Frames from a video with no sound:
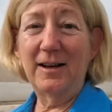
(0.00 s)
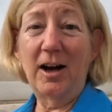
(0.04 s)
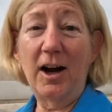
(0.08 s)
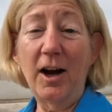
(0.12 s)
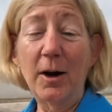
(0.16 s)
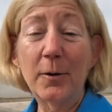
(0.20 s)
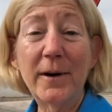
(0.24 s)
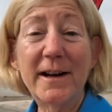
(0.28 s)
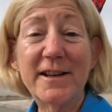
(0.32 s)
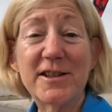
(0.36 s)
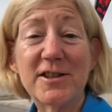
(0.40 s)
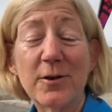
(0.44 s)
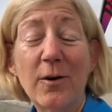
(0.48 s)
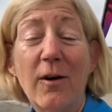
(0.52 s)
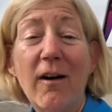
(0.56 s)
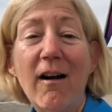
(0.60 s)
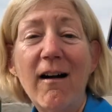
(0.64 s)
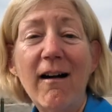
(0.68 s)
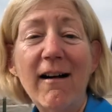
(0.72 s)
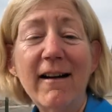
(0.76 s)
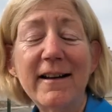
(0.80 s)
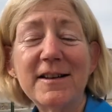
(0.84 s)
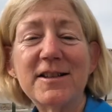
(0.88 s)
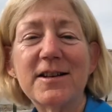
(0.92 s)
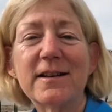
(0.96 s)
All right, so
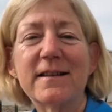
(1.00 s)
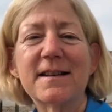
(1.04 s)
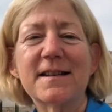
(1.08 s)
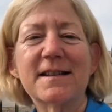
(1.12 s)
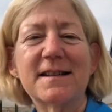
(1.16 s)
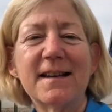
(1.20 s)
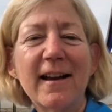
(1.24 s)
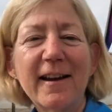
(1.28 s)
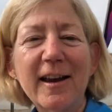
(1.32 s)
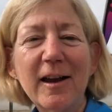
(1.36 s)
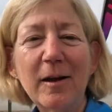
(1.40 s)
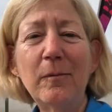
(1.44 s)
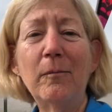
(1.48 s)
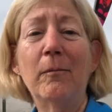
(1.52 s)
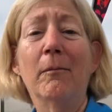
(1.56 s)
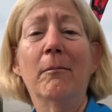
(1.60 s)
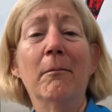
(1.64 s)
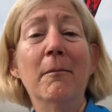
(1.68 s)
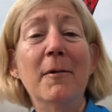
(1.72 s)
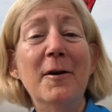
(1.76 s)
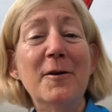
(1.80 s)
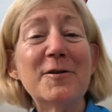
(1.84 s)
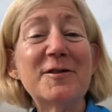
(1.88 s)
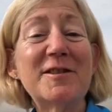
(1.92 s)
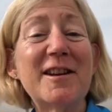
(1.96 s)
on to the second
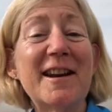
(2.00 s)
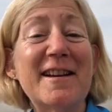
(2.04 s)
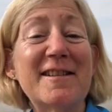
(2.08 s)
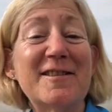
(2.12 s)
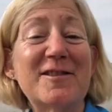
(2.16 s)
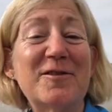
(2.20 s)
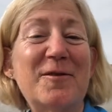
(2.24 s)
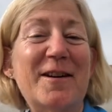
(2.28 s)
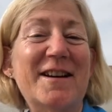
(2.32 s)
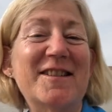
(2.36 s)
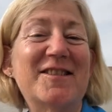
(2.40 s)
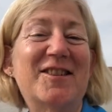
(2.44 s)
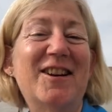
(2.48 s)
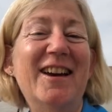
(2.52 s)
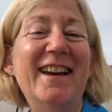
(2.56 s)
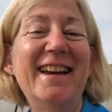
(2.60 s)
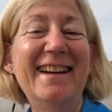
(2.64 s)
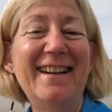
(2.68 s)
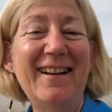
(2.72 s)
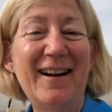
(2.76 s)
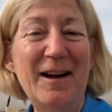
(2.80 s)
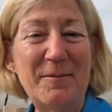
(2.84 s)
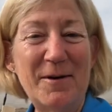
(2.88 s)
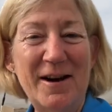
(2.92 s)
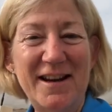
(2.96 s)
most asked
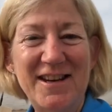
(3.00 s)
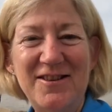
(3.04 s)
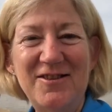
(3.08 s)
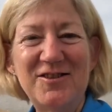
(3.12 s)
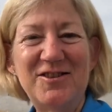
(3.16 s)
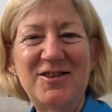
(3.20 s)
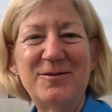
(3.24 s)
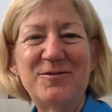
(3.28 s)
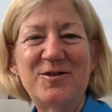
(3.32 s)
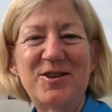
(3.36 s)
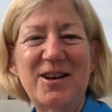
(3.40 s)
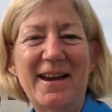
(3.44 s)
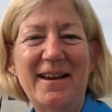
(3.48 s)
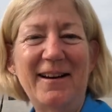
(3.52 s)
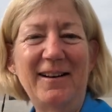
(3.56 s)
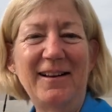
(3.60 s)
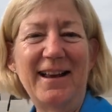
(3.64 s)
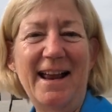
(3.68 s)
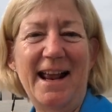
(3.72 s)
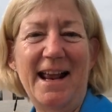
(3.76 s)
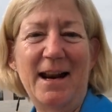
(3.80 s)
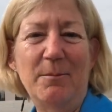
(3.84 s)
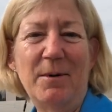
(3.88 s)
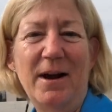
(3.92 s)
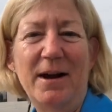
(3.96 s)
question on my YouTube
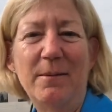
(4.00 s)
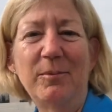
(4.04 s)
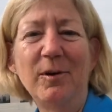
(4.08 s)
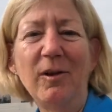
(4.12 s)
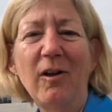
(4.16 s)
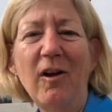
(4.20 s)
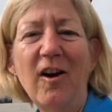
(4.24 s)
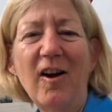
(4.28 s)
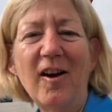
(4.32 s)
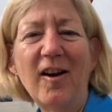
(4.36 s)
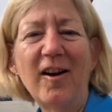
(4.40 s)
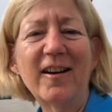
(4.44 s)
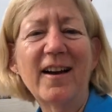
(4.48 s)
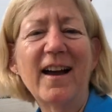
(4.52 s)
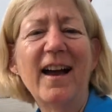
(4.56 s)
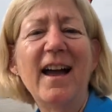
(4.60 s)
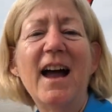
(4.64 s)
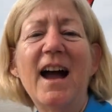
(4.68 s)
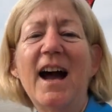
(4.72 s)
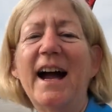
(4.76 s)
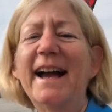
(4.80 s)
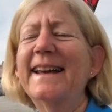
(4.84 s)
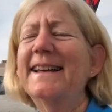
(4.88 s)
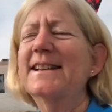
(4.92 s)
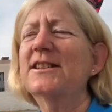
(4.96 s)
channel and my blog.
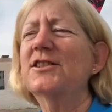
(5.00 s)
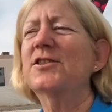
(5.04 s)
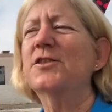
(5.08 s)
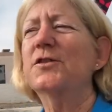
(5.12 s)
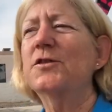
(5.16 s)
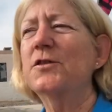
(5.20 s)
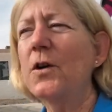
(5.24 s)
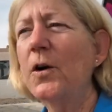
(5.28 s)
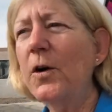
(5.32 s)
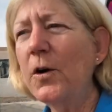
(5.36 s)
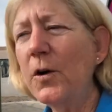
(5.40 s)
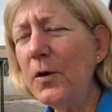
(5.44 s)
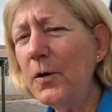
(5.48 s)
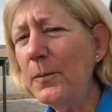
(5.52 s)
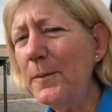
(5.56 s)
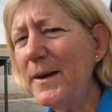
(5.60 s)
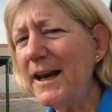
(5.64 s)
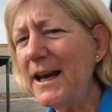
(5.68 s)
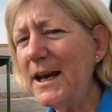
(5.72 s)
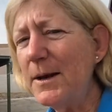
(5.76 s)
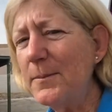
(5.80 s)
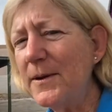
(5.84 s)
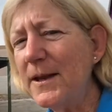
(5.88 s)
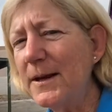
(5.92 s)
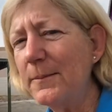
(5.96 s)
I get so
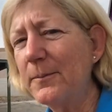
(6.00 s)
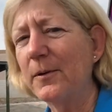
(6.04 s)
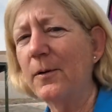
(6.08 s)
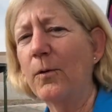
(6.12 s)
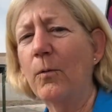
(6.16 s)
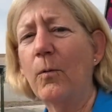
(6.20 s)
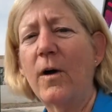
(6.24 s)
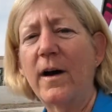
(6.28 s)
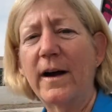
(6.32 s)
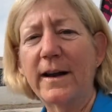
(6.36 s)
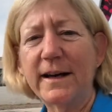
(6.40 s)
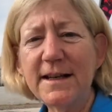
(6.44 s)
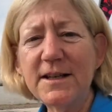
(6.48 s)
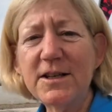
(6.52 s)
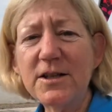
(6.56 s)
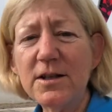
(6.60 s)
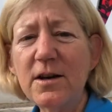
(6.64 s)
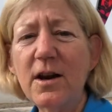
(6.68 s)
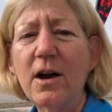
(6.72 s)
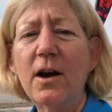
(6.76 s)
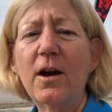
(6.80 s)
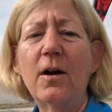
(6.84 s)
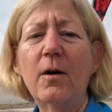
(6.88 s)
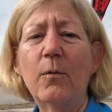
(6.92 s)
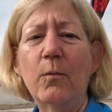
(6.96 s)
many people wanting to
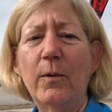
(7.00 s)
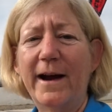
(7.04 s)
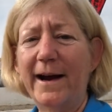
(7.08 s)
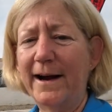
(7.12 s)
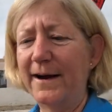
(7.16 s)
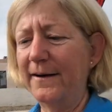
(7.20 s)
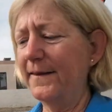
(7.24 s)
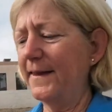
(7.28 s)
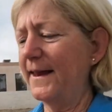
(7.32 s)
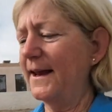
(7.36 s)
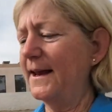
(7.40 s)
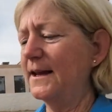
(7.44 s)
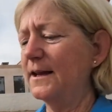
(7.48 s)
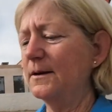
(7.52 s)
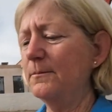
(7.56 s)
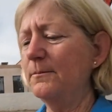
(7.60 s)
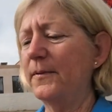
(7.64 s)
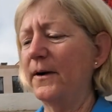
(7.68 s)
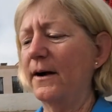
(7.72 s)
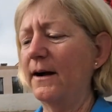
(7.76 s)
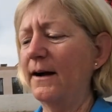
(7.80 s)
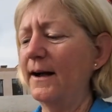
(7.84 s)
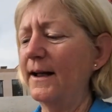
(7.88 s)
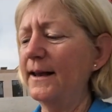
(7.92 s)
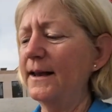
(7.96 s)
know where they can
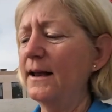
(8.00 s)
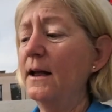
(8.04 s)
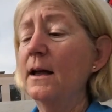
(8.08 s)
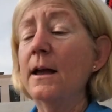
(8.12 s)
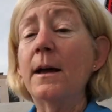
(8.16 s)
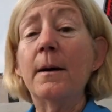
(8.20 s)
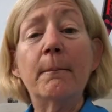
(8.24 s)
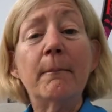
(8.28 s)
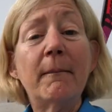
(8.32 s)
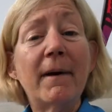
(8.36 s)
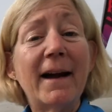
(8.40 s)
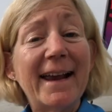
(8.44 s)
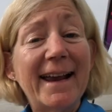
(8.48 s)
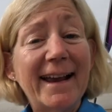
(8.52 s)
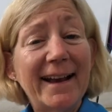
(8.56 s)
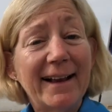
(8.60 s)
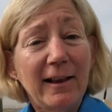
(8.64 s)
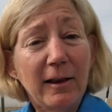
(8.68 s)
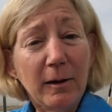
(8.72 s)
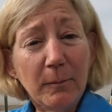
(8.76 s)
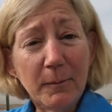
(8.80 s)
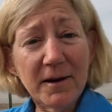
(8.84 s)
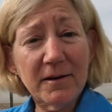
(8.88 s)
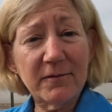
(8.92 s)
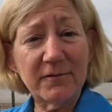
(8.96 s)
buy my
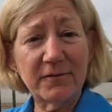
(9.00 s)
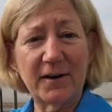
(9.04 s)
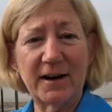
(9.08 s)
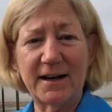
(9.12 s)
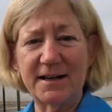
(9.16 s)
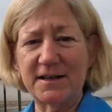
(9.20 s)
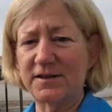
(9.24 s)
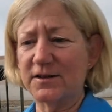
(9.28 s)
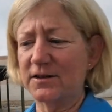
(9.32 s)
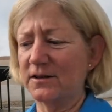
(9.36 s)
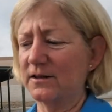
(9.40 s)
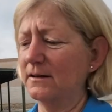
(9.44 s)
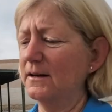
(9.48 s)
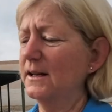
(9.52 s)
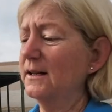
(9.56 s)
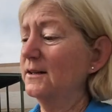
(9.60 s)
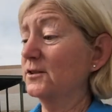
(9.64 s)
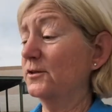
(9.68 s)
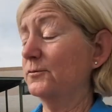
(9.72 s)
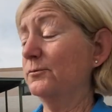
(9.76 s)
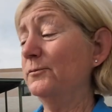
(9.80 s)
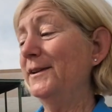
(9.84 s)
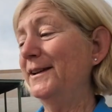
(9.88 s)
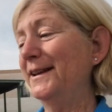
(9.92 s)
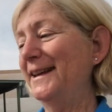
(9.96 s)
helmet visor.
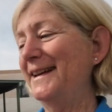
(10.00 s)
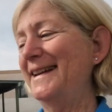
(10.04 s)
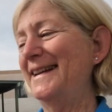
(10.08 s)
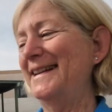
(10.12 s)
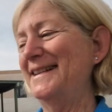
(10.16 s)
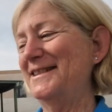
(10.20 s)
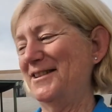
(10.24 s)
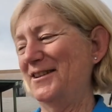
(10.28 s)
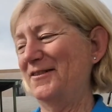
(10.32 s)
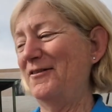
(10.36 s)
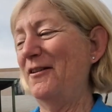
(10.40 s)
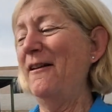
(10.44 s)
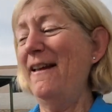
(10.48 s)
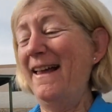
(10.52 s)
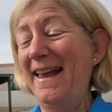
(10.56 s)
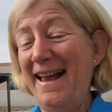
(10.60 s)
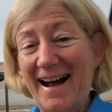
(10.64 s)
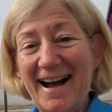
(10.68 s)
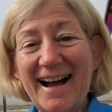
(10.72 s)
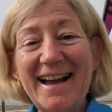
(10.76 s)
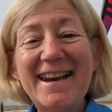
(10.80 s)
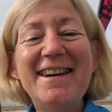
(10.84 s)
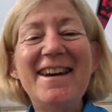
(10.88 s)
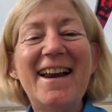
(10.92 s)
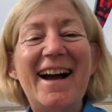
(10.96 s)
It really is a,
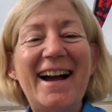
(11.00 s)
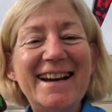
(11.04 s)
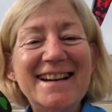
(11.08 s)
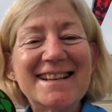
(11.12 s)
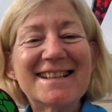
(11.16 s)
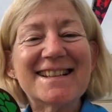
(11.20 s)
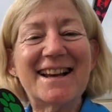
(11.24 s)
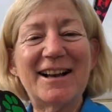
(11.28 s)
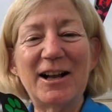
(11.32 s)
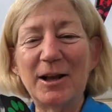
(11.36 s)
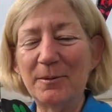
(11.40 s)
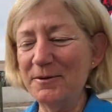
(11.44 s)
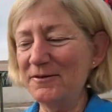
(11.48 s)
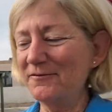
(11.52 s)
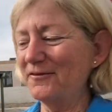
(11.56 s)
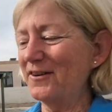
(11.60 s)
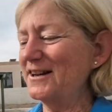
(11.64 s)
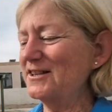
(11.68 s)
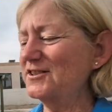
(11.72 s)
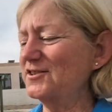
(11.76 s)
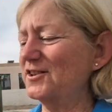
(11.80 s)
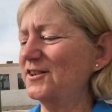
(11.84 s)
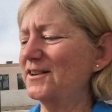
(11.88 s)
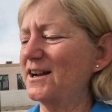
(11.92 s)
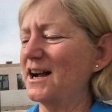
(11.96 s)
a nice helmet visor.